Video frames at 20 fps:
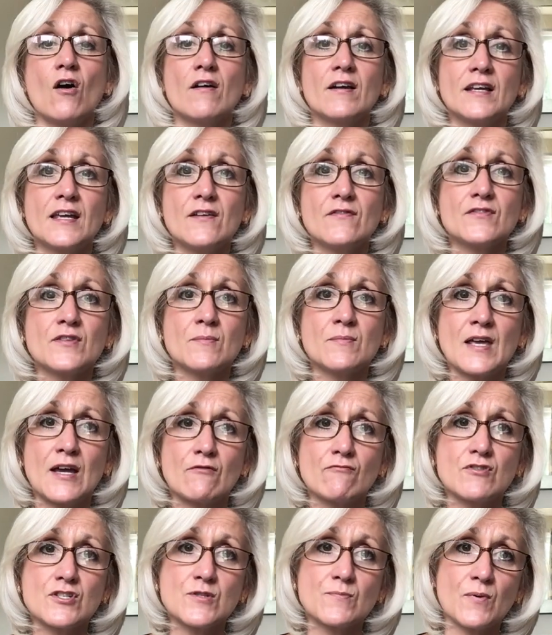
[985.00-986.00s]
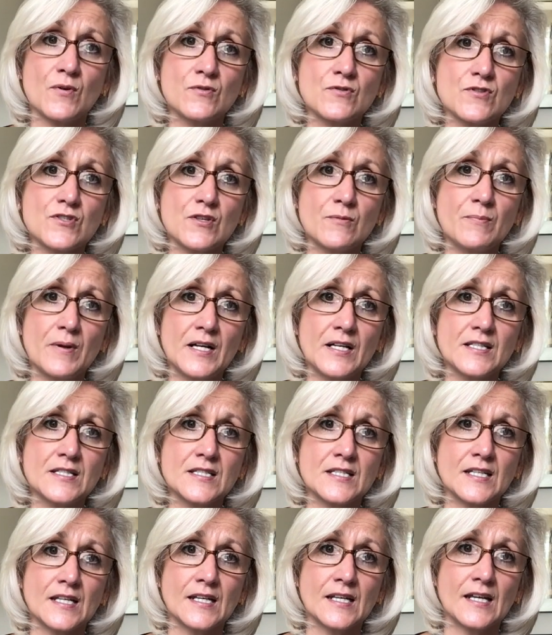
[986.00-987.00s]
give them that
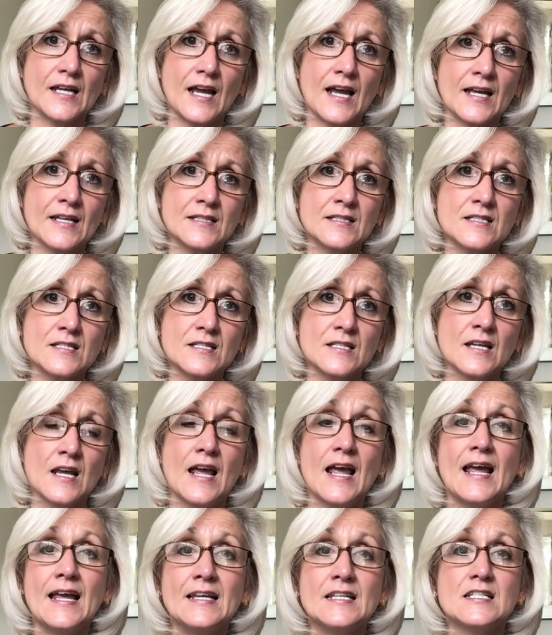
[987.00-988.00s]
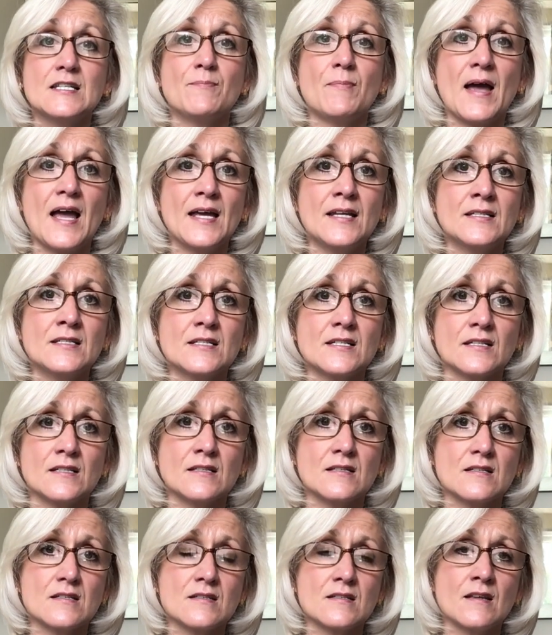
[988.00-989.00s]
responsibility and
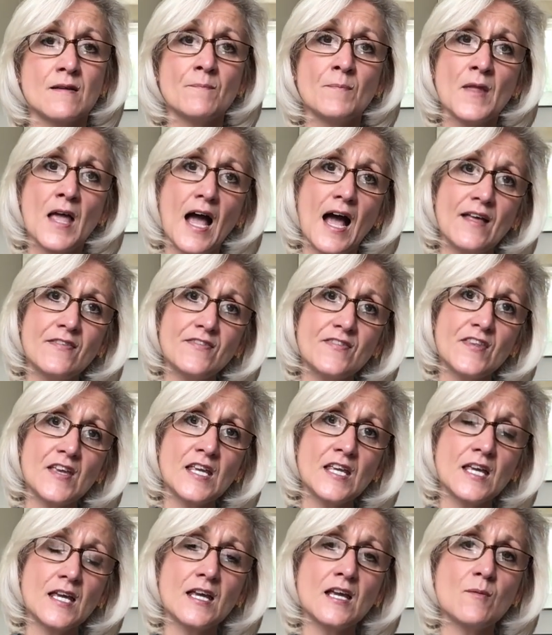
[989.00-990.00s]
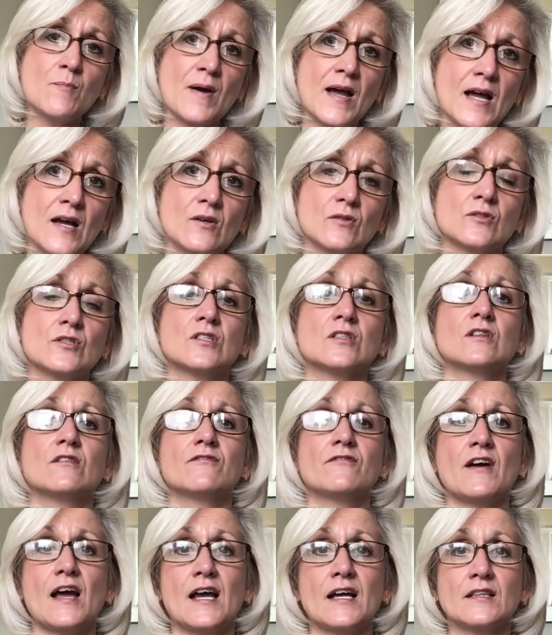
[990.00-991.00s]
independence. And thinking about the
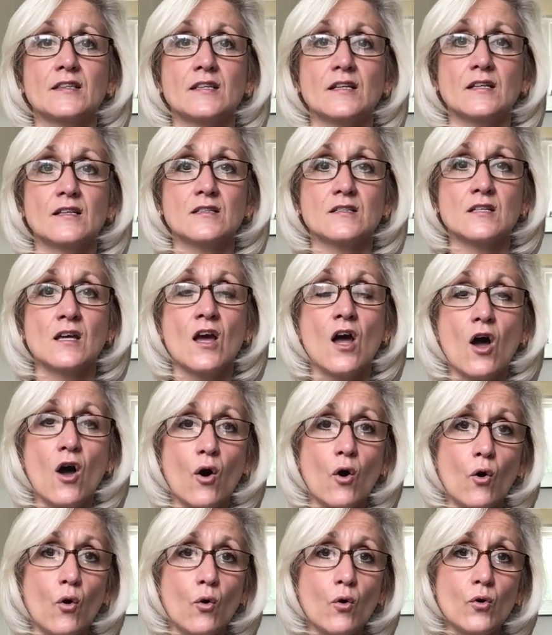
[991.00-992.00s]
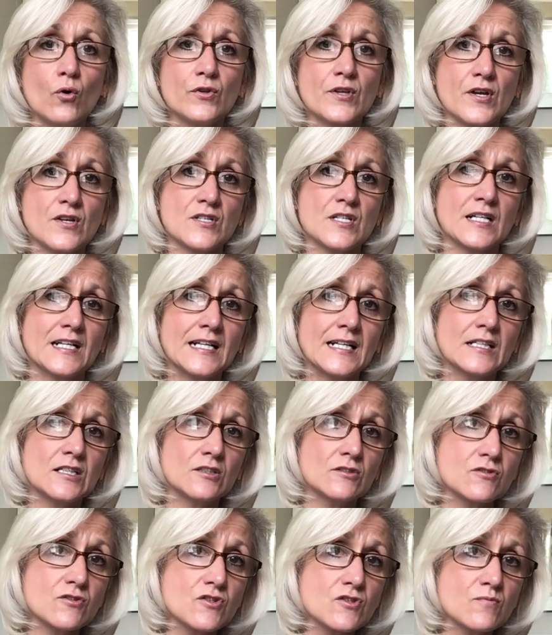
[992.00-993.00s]
fact that all those
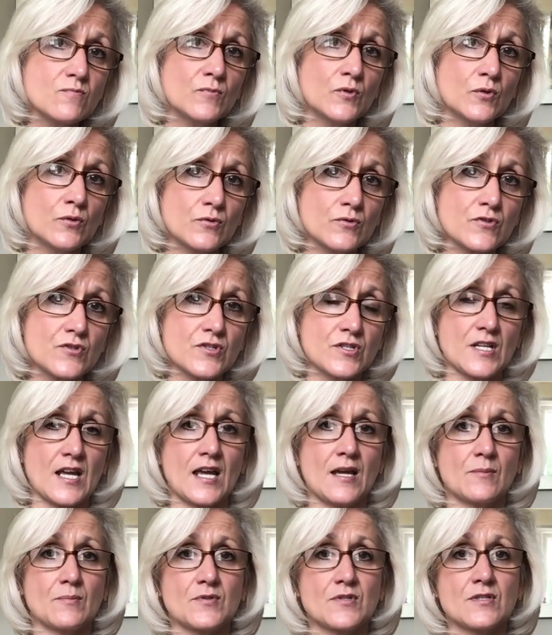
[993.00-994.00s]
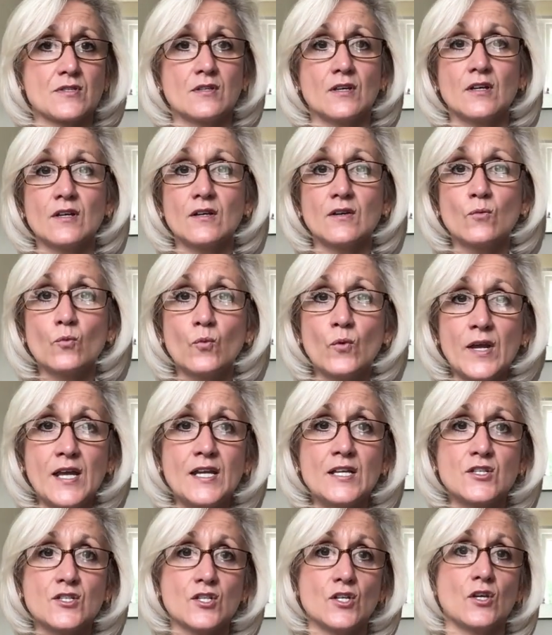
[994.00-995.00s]
little small steps that
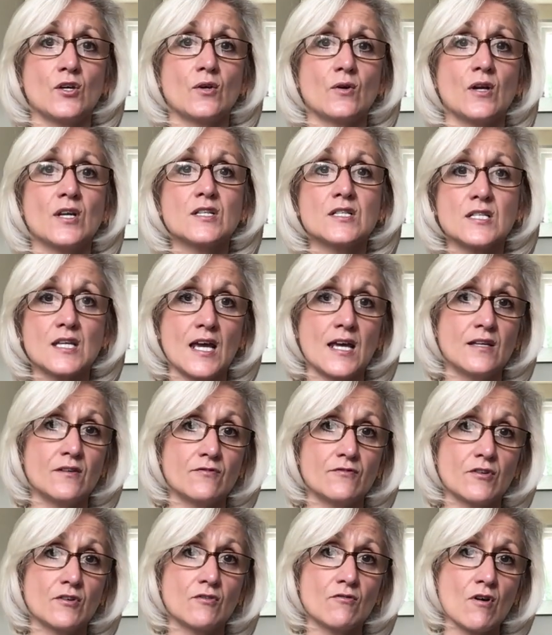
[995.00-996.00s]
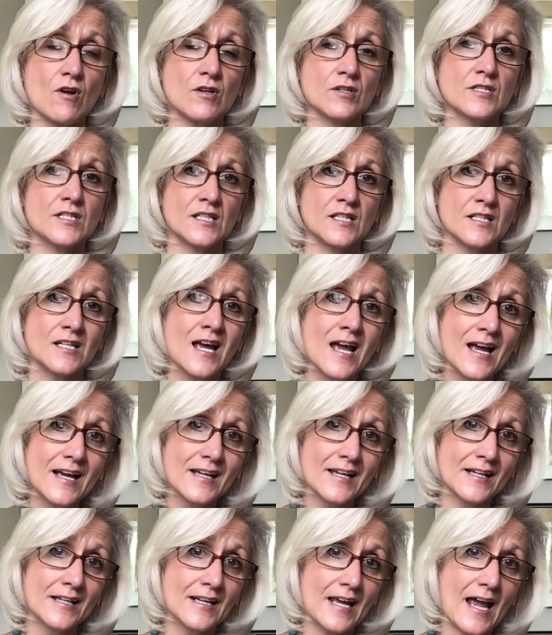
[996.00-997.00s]
we do and take for granted
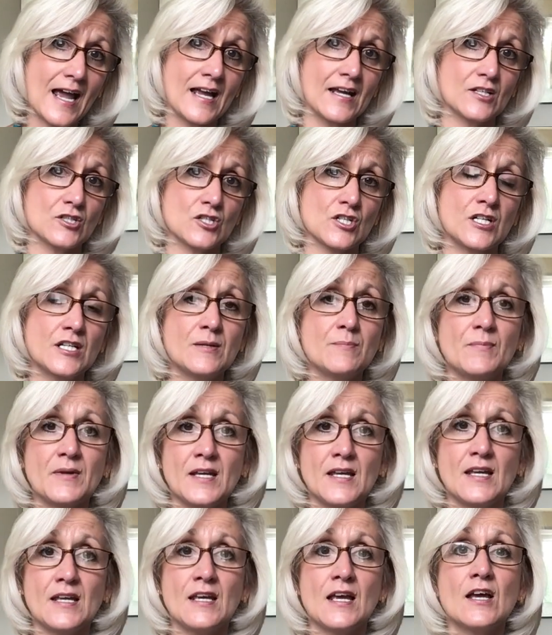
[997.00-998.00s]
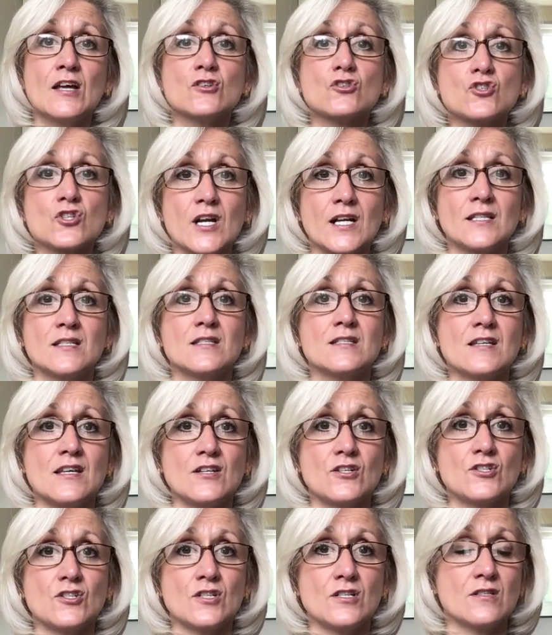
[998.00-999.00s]
can actually be
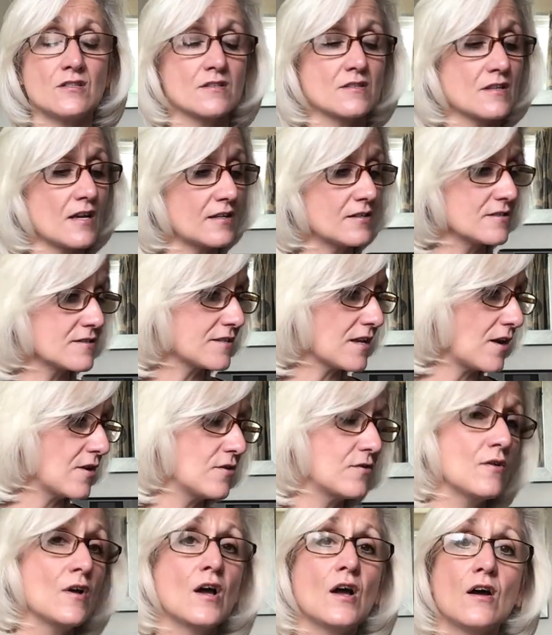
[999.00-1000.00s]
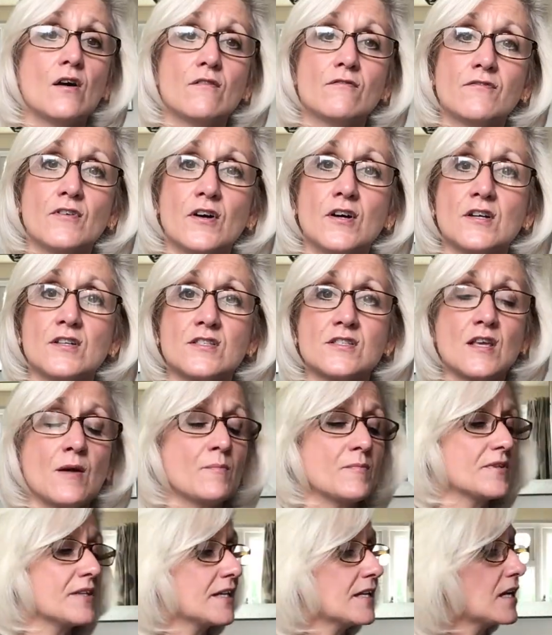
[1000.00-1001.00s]
transitions. And so for
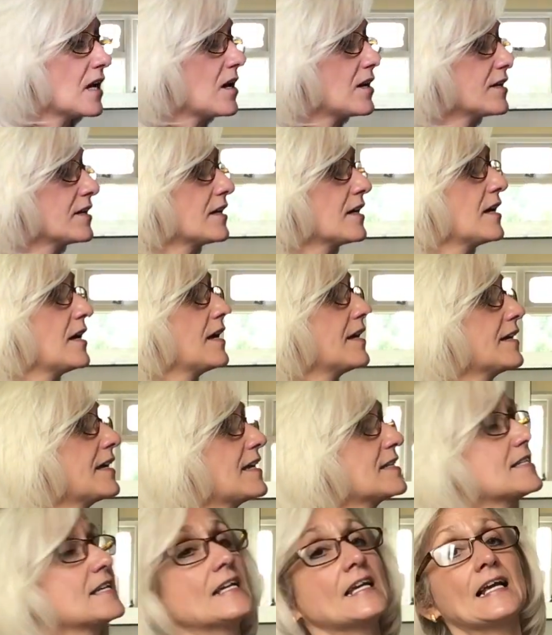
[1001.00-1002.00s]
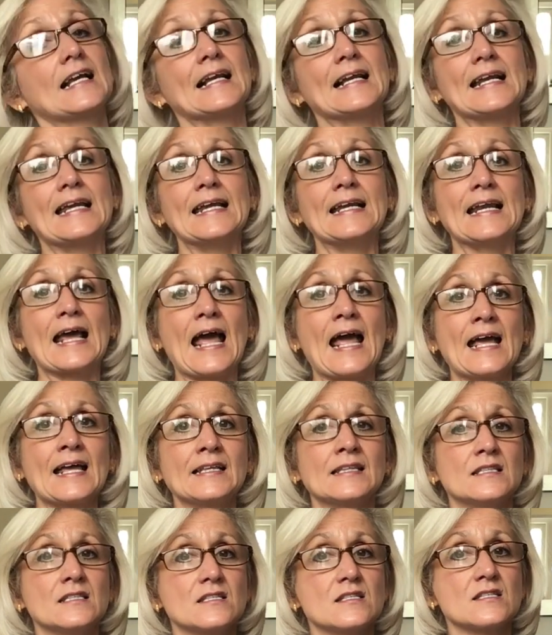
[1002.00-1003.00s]
something like getting clean
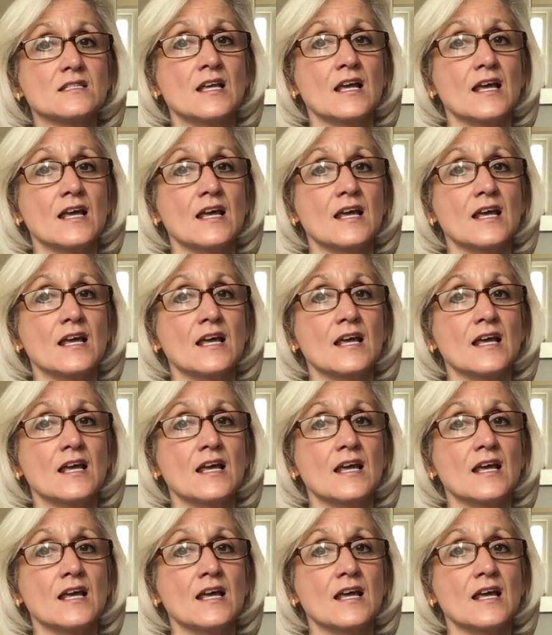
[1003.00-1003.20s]
hands,